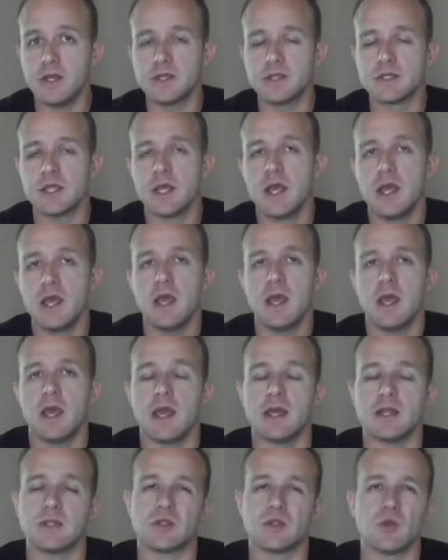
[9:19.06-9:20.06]
and so it'll
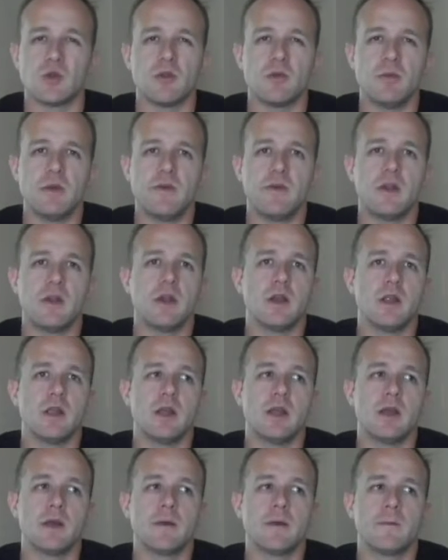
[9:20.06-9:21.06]
be very
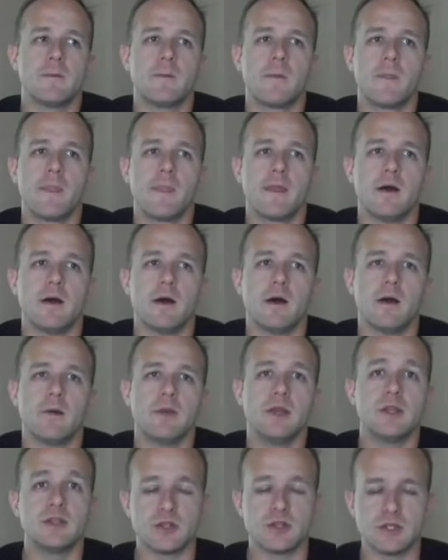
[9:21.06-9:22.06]

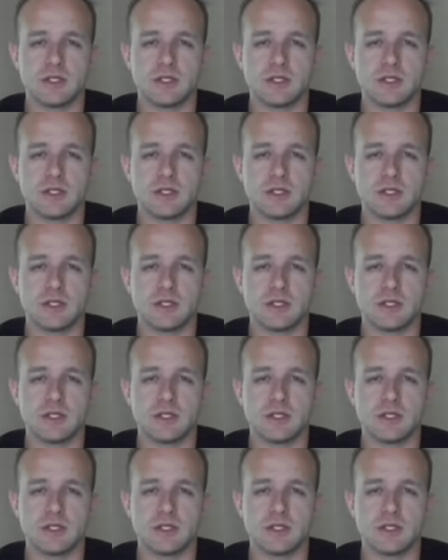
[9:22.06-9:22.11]
interesting.